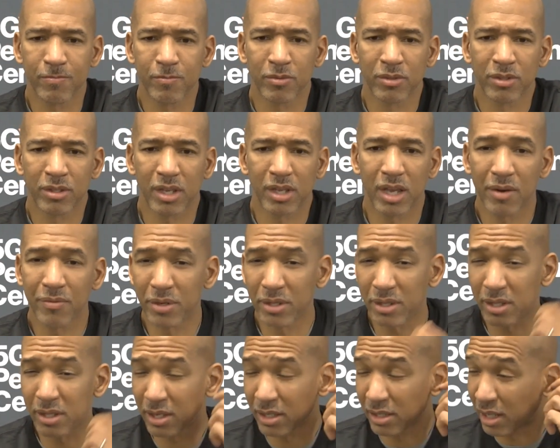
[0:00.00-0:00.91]

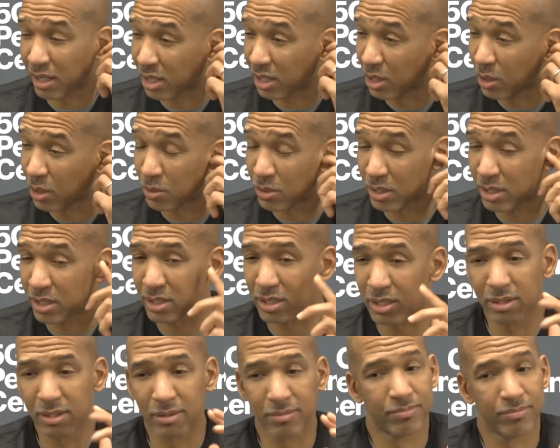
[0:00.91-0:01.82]
Everything that goes
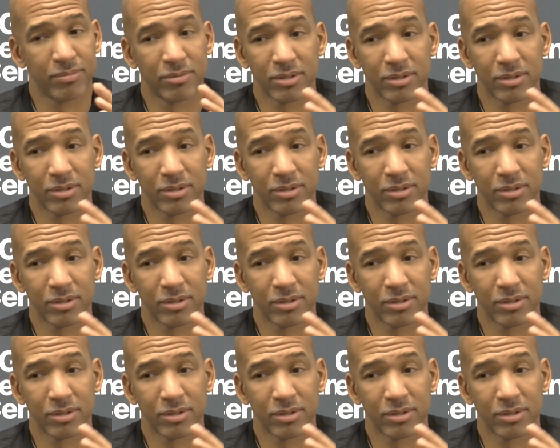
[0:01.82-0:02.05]
into just